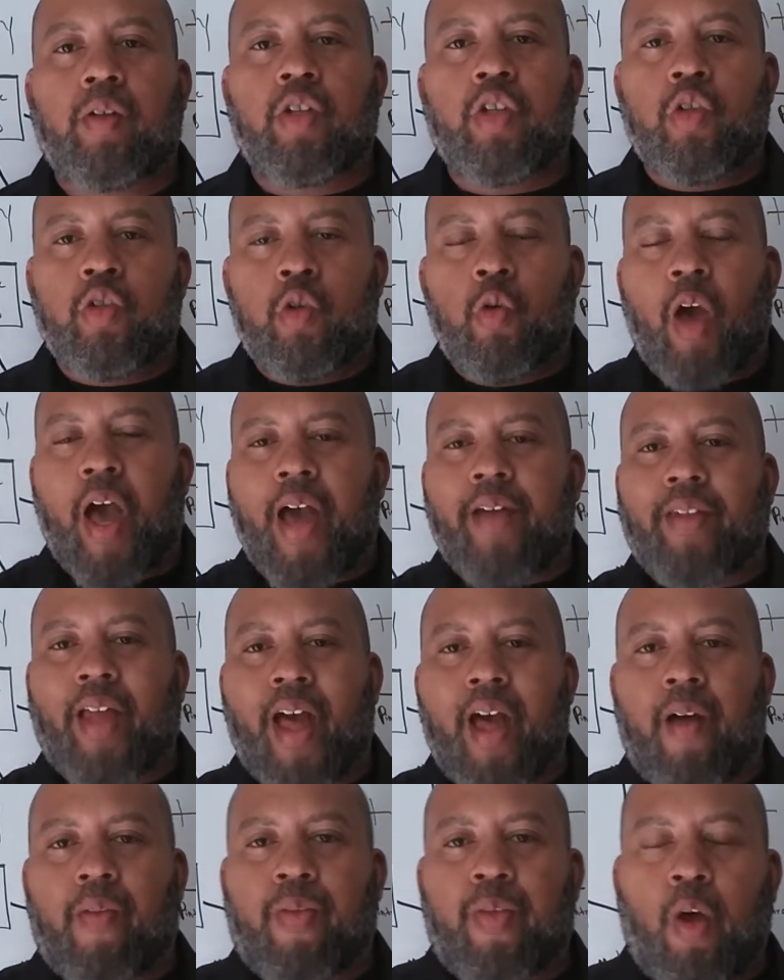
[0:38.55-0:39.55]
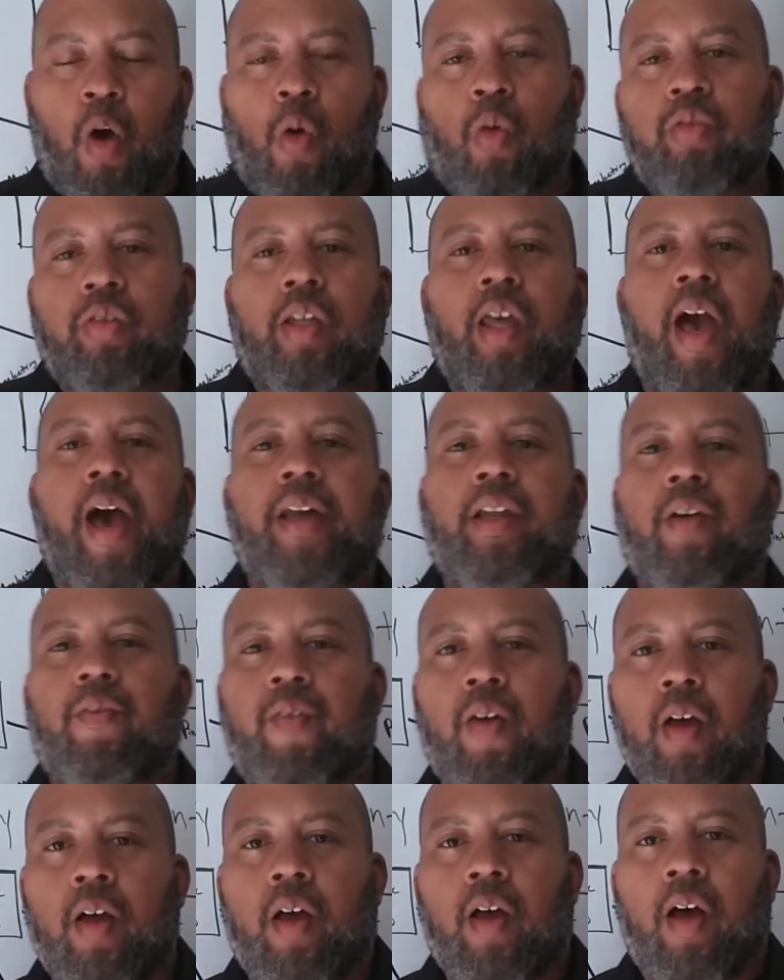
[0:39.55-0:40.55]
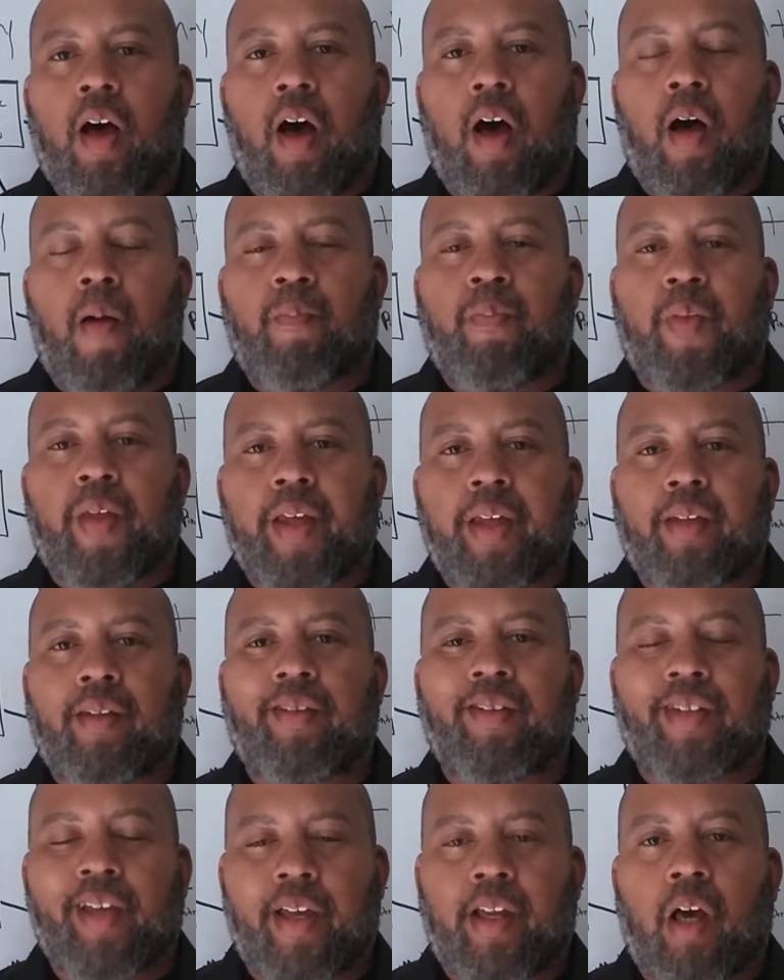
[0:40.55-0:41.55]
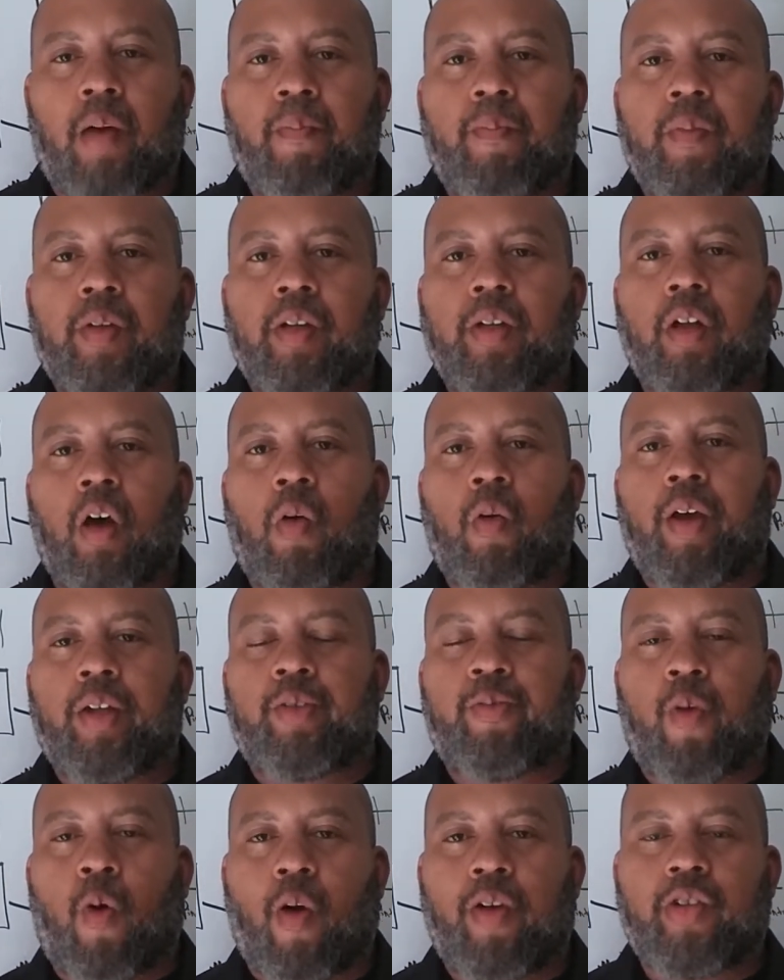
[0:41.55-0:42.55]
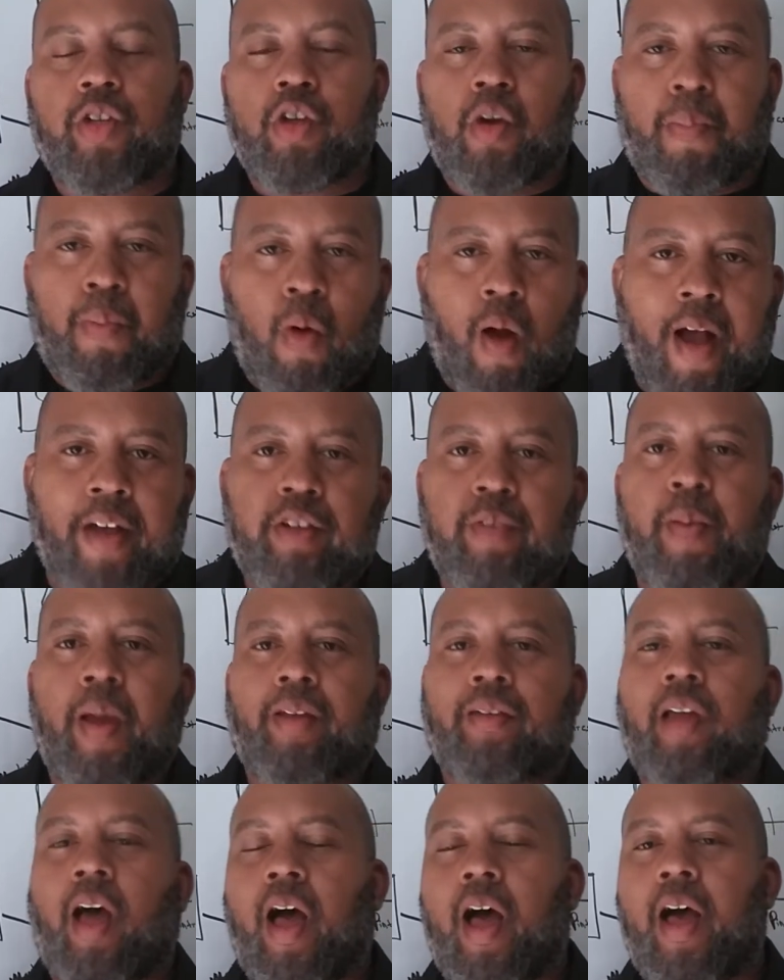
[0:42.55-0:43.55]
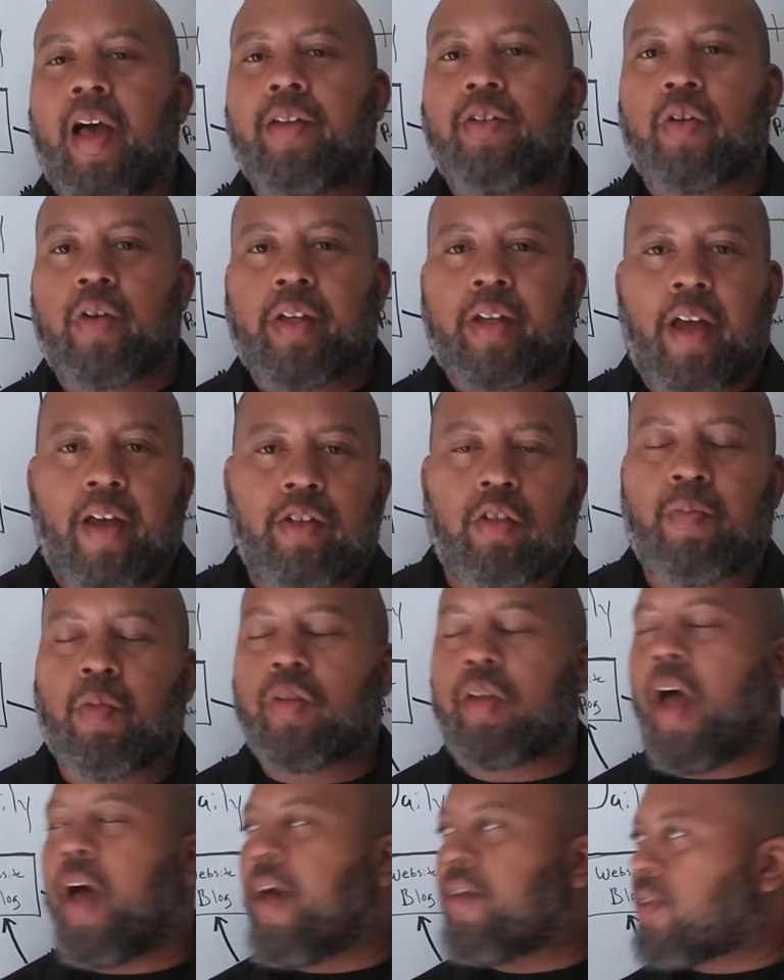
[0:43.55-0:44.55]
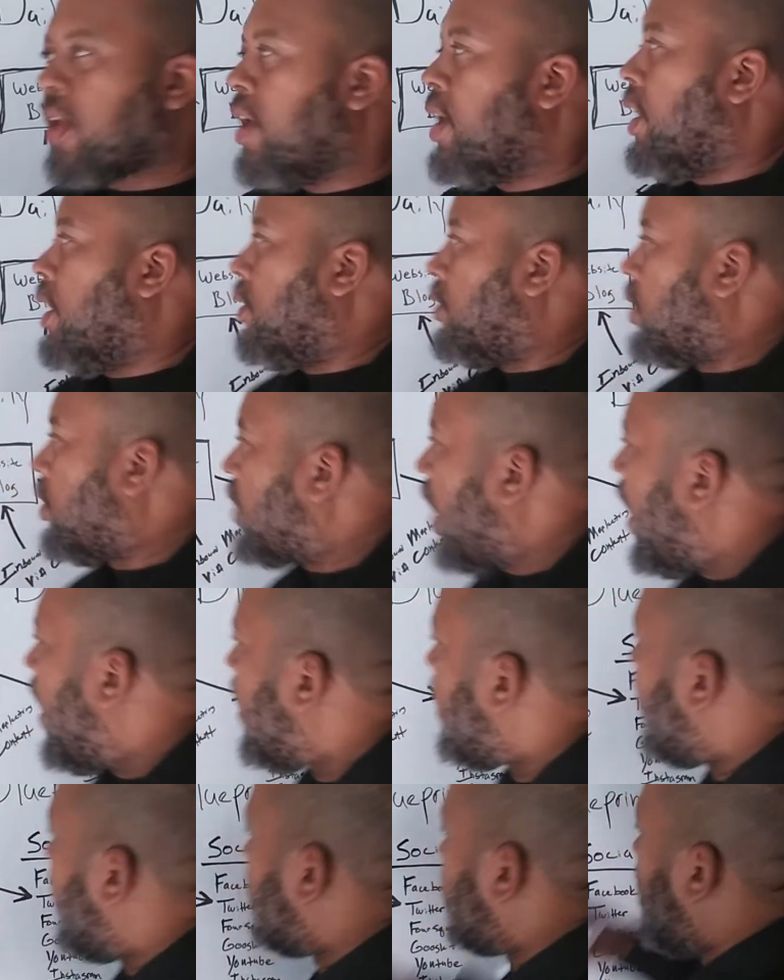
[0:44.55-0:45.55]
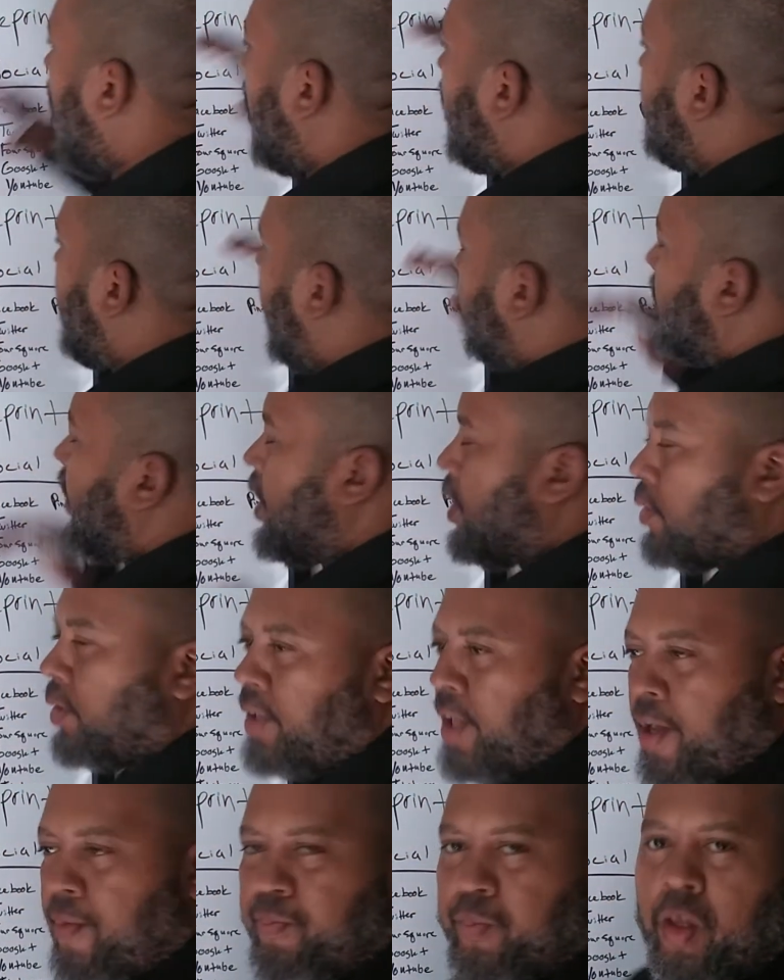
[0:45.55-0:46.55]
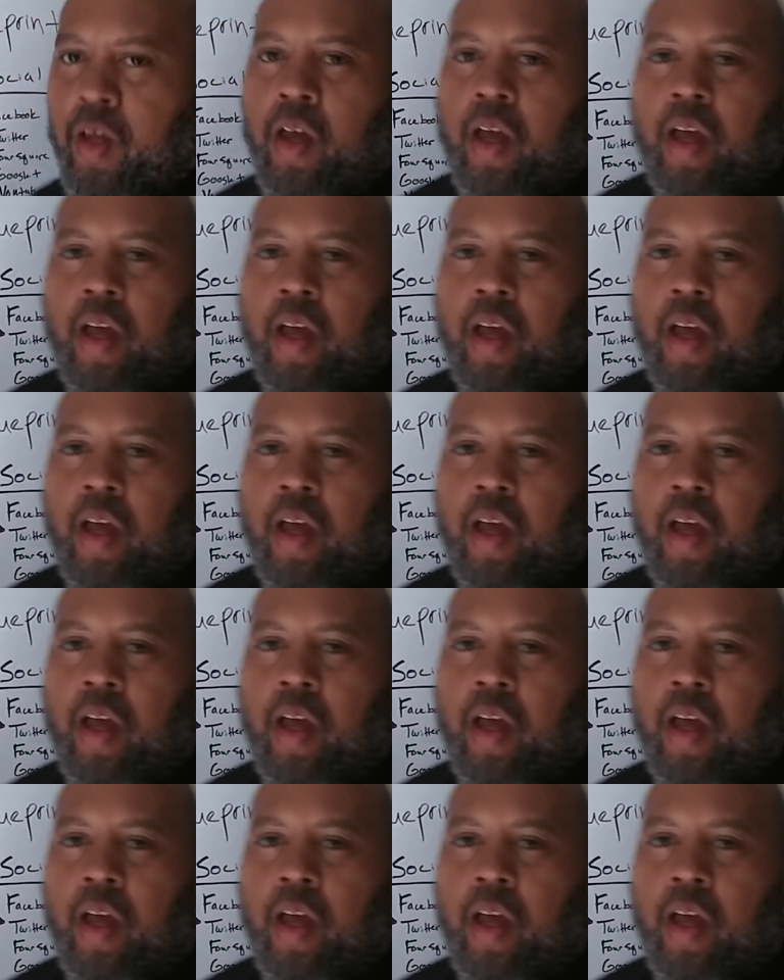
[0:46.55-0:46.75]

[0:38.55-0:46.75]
You had to have those kind of things set up, as far as in your prospect eyes or your customer's eyes. Today, it's all about the internet.